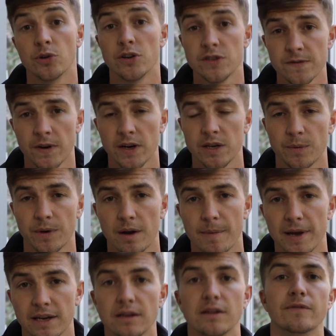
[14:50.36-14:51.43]
will notify you when I
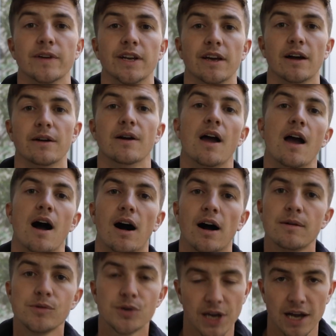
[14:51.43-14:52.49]
make a new video.
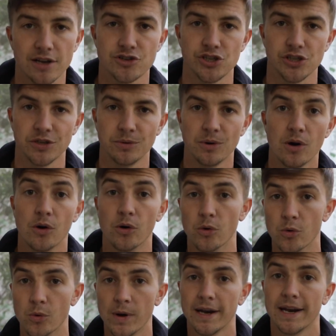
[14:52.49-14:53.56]
I will catch you
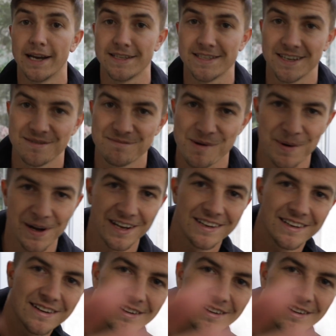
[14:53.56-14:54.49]
all later. Bye-bye.